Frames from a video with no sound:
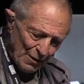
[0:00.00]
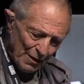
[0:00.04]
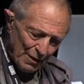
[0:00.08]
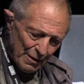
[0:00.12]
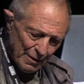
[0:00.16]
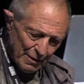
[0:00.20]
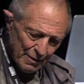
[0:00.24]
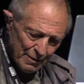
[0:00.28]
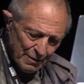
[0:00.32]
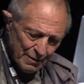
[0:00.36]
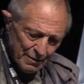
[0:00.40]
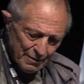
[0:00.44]

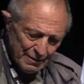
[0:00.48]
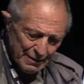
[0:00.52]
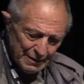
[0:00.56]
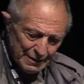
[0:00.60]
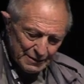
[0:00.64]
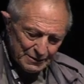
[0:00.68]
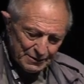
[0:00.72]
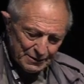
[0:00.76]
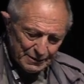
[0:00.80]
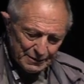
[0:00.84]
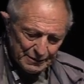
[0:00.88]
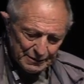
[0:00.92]
The
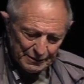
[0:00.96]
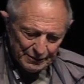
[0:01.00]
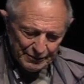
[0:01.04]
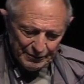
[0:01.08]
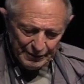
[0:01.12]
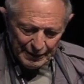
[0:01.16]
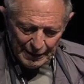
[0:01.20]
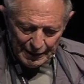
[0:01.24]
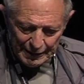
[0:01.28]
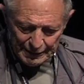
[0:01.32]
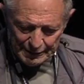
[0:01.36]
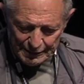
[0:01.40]
incident
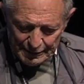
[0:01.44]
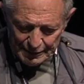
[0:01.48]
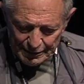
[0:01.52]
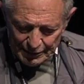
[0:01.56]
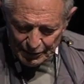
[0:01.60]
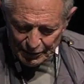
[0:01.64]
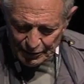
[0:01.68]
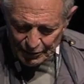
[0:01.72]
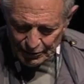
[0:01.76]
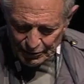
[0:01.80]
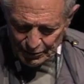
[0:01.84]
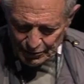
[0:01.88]
created a
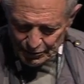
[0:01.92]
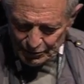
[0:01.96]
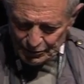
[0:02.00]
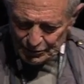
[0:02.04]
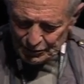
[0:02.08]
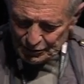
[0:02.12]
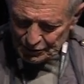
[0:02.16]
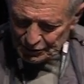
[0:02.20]
huge